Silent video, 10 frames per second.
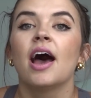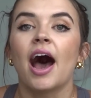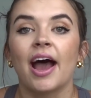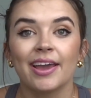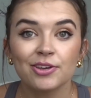
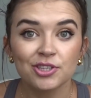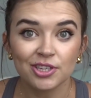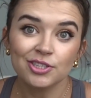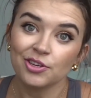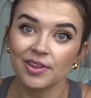I used
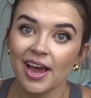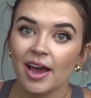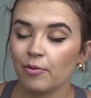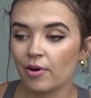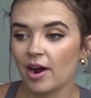to do
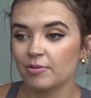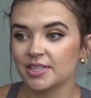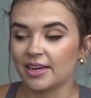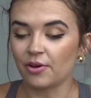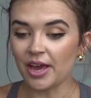that where I was
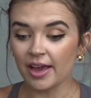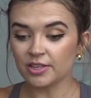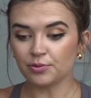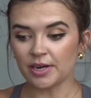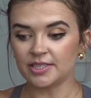like, okay,
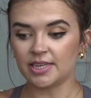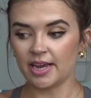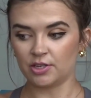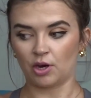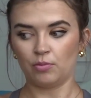it's rest
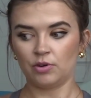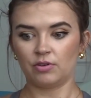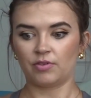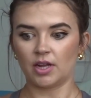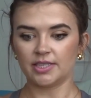day, don't
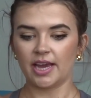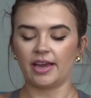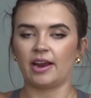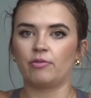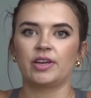move all day,
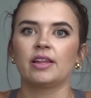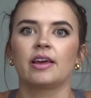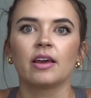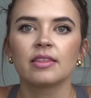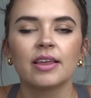and I would get
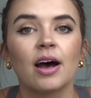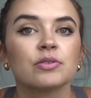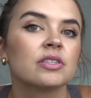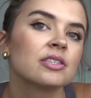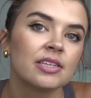like
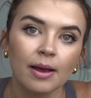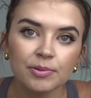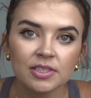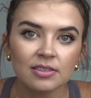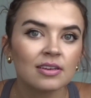1,000
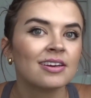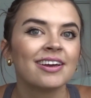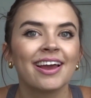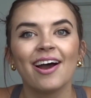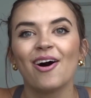steps
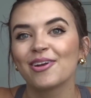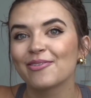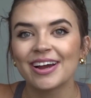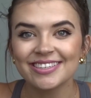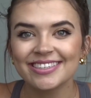on a
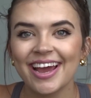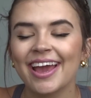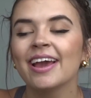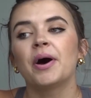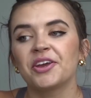rest
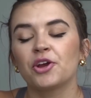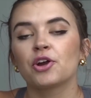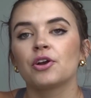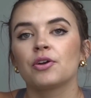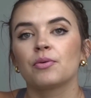day. But
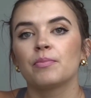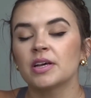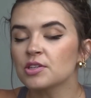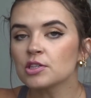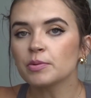your
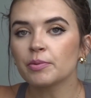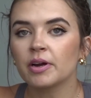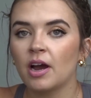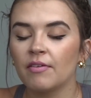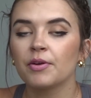muscles will
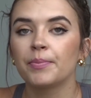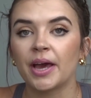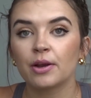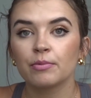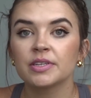recover
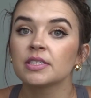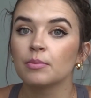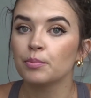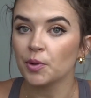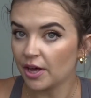better with
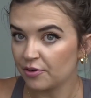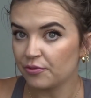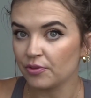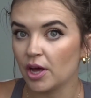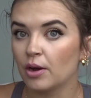some blood
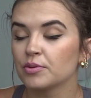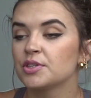flow.